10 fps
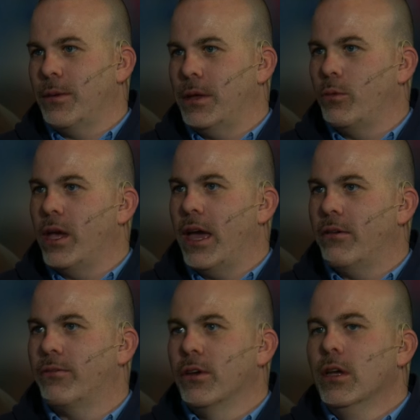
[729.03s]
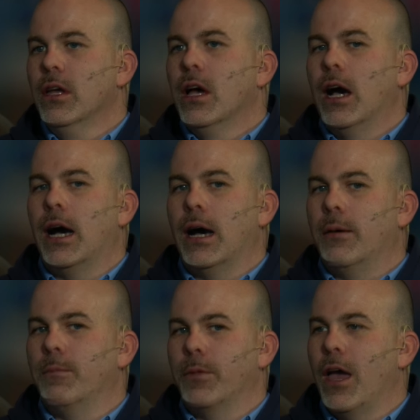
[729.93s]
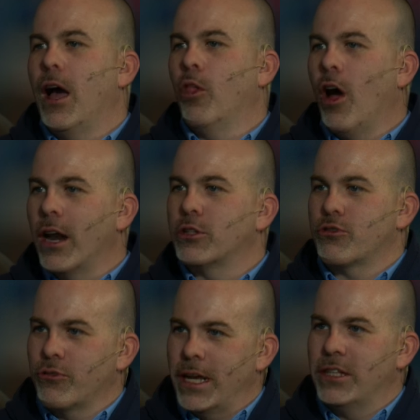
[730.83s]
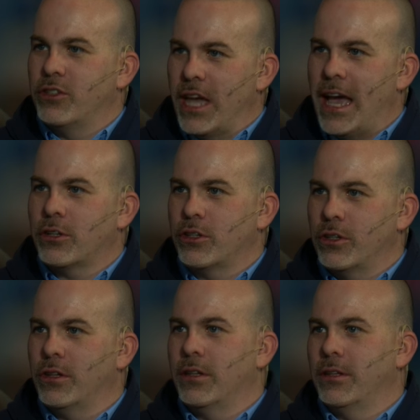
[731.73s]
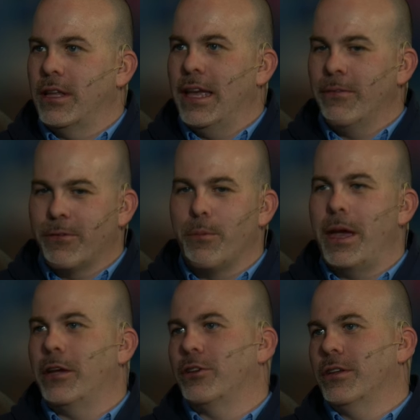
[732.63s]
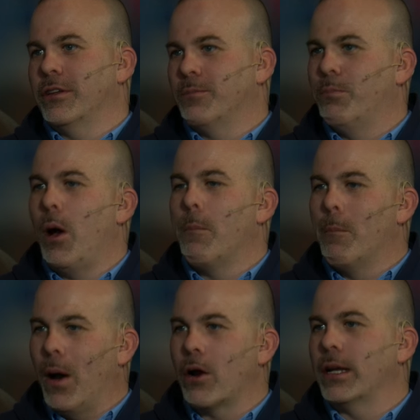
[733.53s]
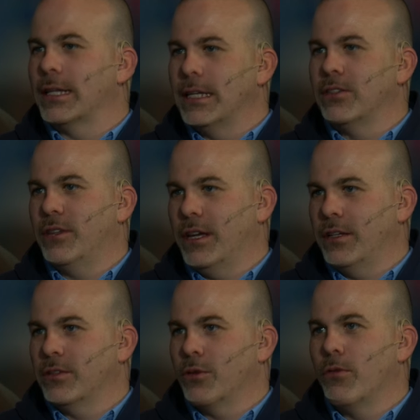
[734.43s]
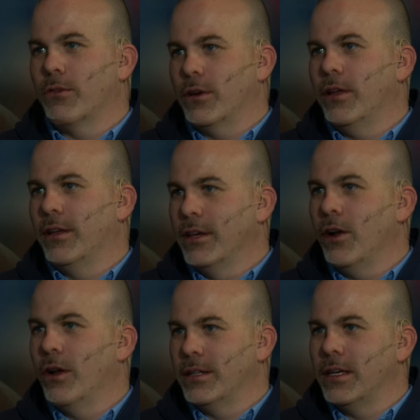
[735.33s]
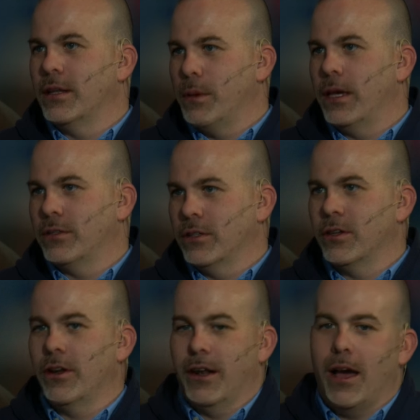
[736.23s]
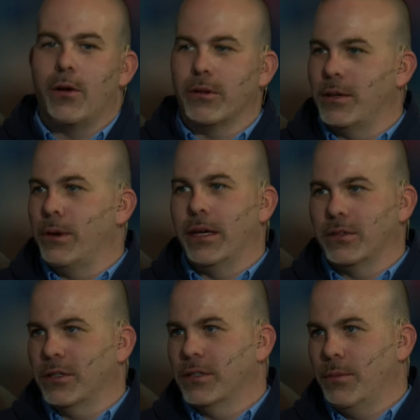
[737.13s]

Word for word: I mean, we have um, a lot of transactional information is bombarding these things over, uh, you know, on a daily basis, on an hourly basis.